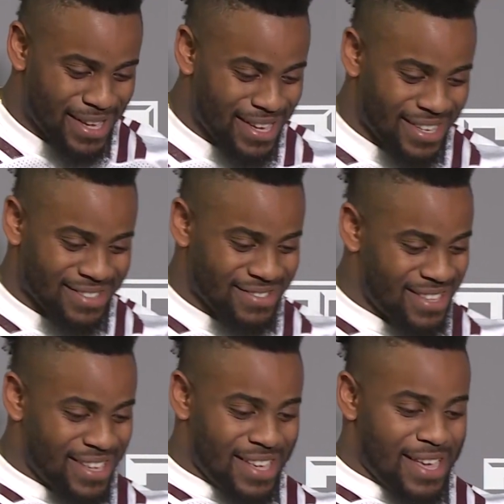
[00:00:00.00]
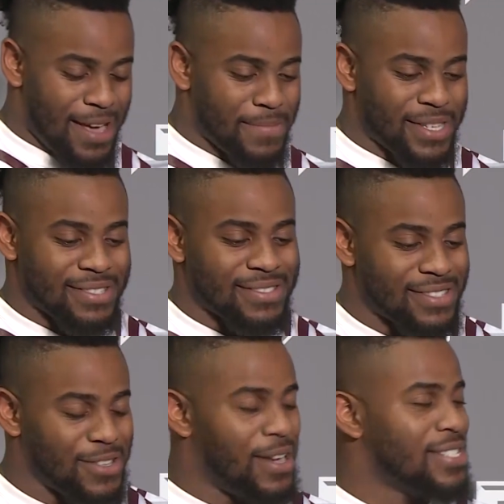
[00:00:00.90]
Uh, I mean, you know,